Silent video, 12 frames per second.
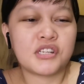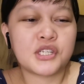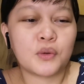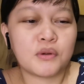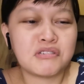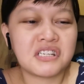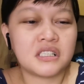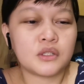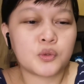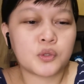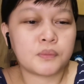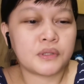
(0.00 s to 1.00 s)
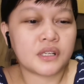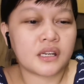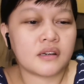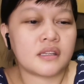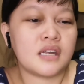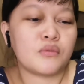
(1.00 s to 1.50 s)
it's Cream Silk Triple
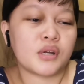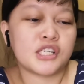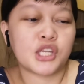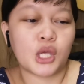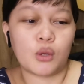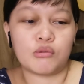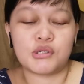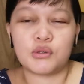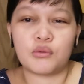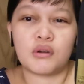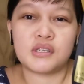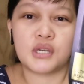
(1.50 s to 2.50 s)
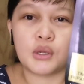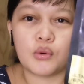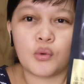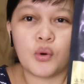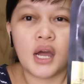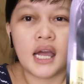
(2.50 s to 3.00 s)
Keratin Rescue. So,
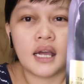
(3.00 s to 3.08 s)
Rescue.